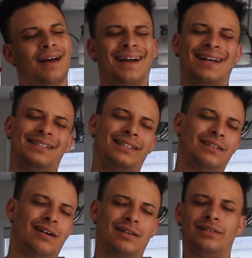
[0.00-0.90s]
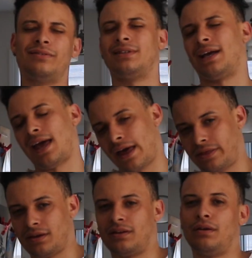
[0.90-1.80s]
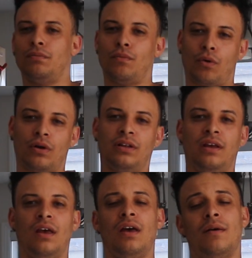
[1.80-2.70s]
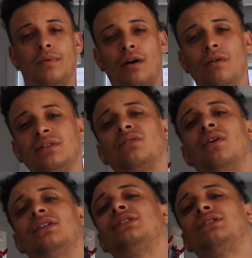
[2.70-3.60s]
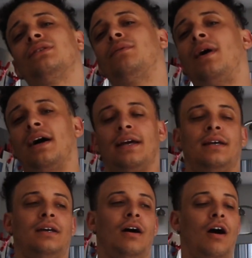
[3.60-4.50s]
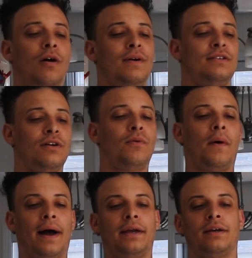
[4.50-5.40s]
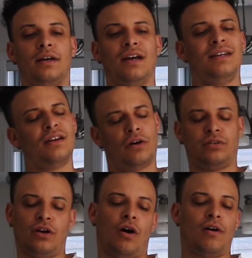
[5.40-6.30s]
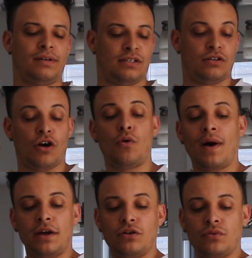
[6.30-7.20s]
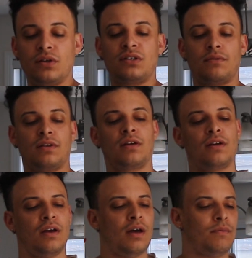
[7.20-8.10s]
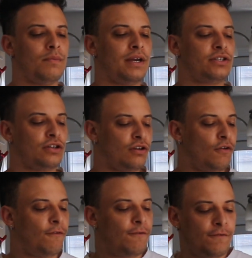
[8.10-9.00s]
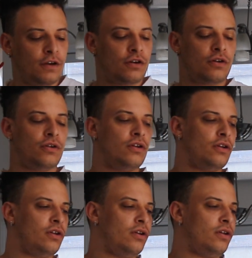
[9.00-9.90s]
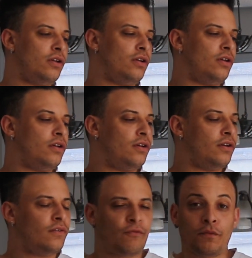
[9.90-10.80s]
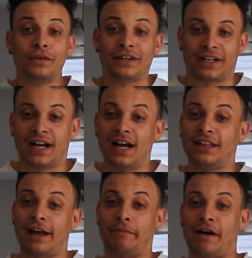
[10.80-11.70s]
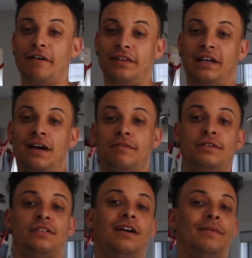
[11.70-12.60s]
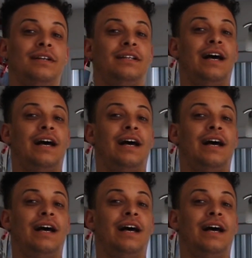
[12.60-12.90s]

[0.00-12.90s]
I guess as long as it was like ethically, morally, but always question your why. Always know why. Don't always know why you're doing something, but make sure you feel from your gut, that power of the gut we were talking about in the